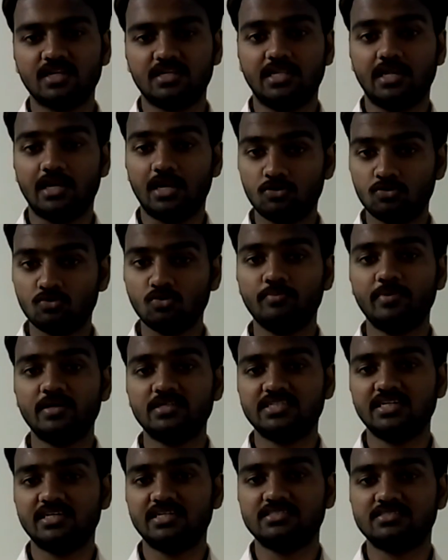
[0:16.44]
that there are two
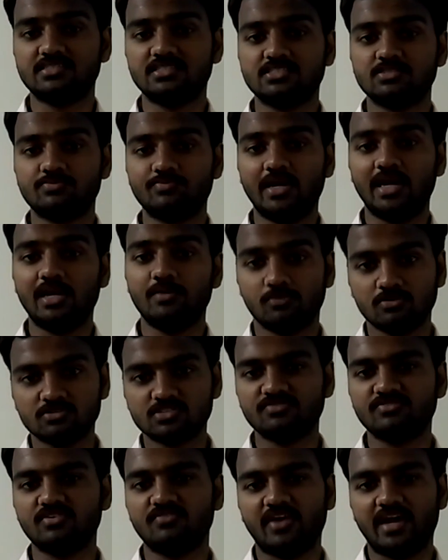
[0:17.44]
basic reasons behind
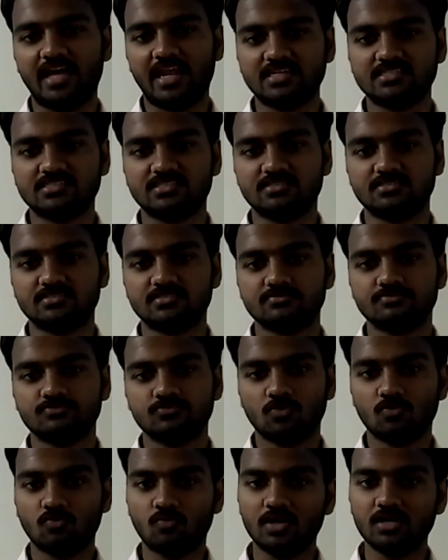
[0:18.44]
most of the fire accidents.
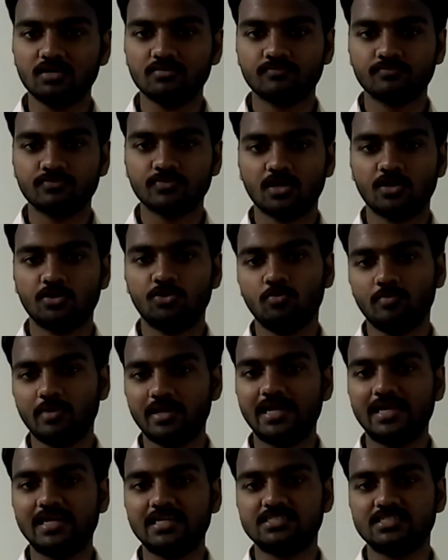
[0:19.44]
One,
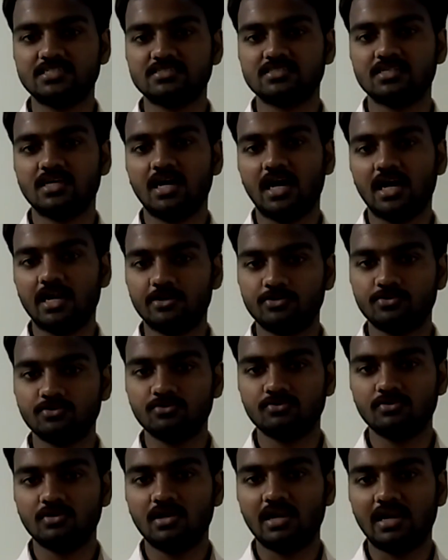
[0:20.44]
human negligence and
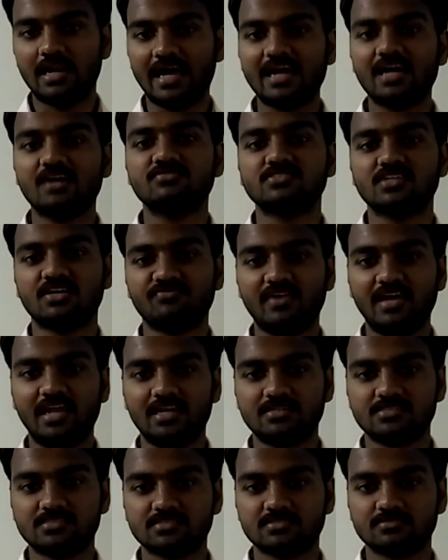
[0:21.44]
two, lack of
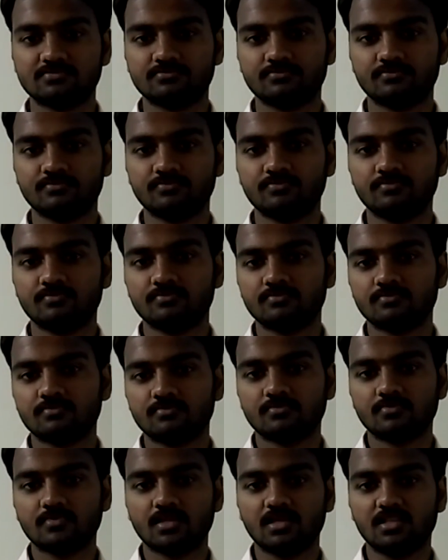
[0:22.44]
surveillance.
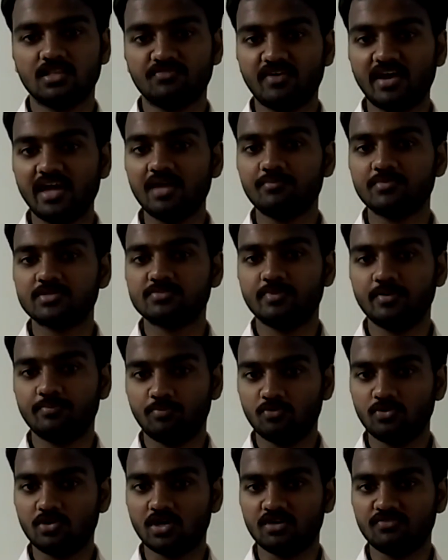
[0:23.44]
The fire must be
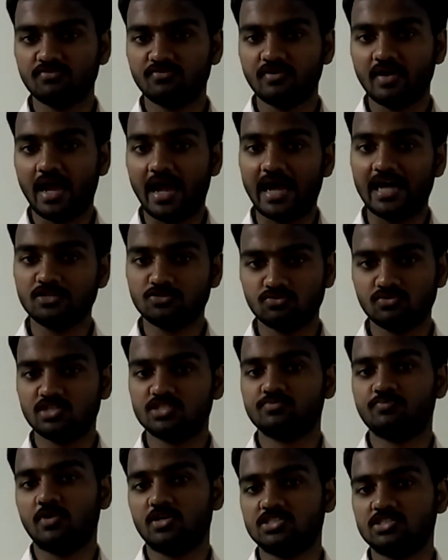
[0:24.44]
put off as soon
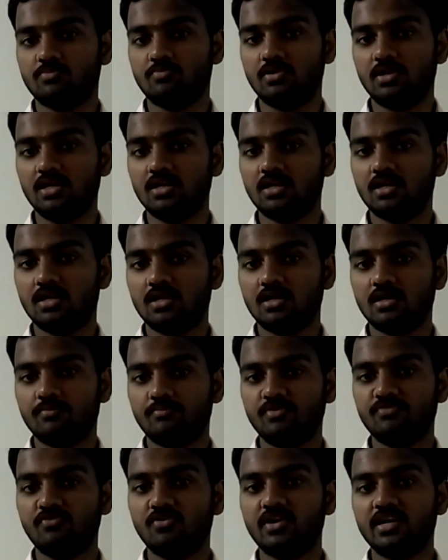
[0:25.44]
as possible
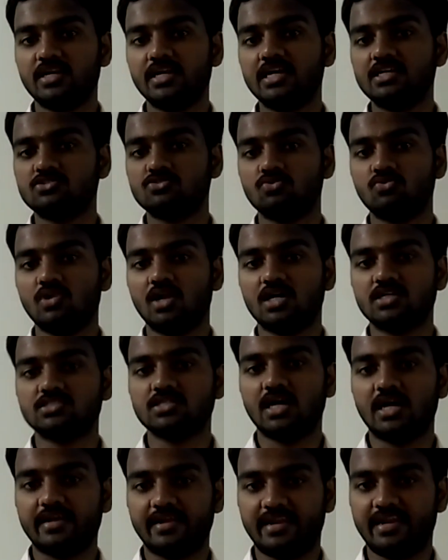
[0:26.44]
before it gets too large
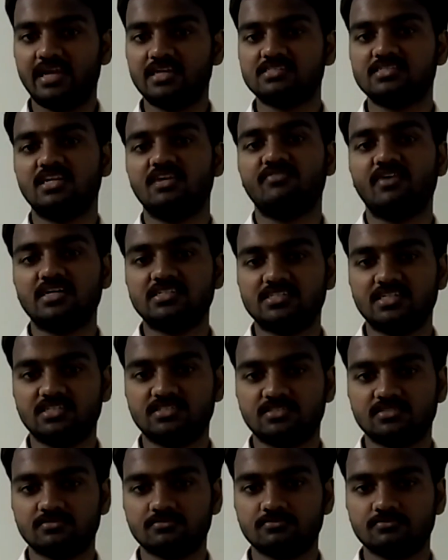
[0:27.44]
and creates a
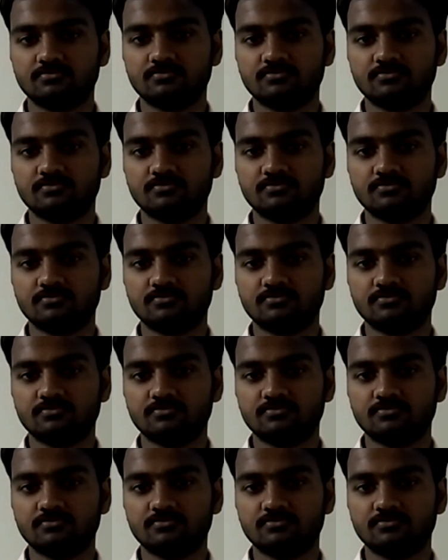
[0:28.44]
devastation.